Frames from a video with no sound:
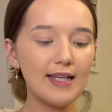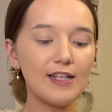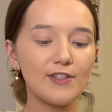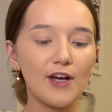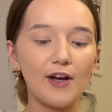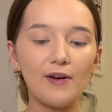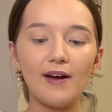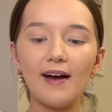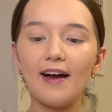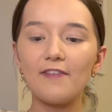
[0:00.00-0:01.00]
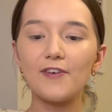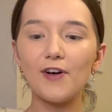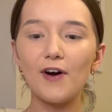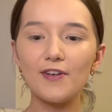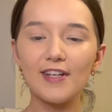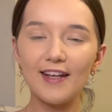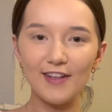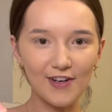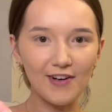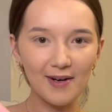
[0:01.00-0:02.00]
So I've got the
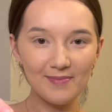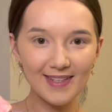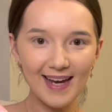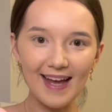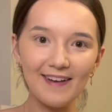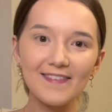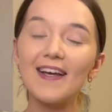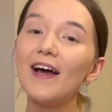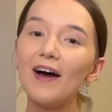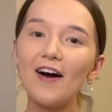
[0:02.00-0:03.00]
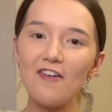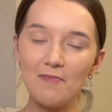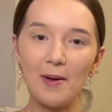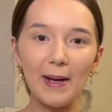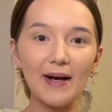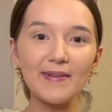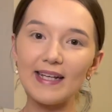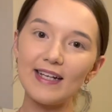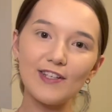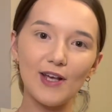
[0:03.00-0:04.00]
crumbs left of my
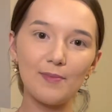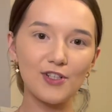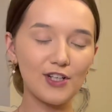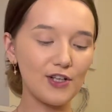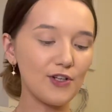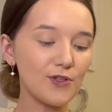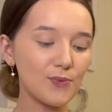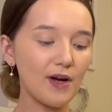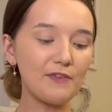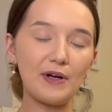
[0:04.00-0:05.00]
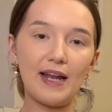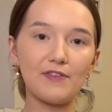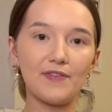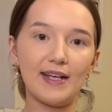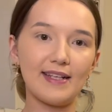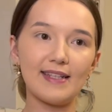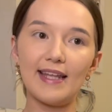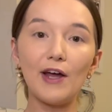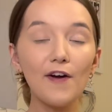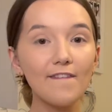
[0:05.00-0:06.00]
powder, so I'm just going to use what I've got left of this, and then
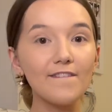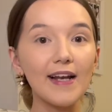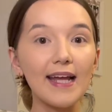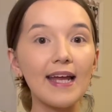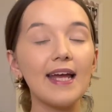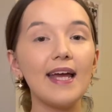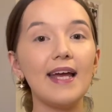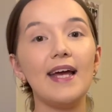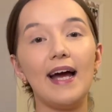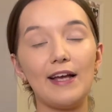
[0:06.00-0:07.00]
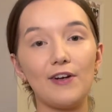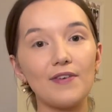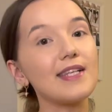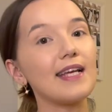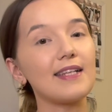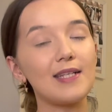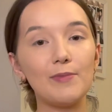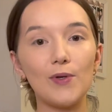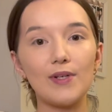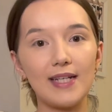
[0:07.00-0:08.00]
hopefully I can obviously get some
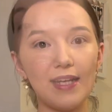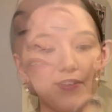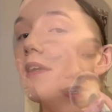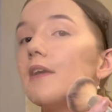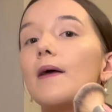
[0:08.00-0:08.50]
more delivered.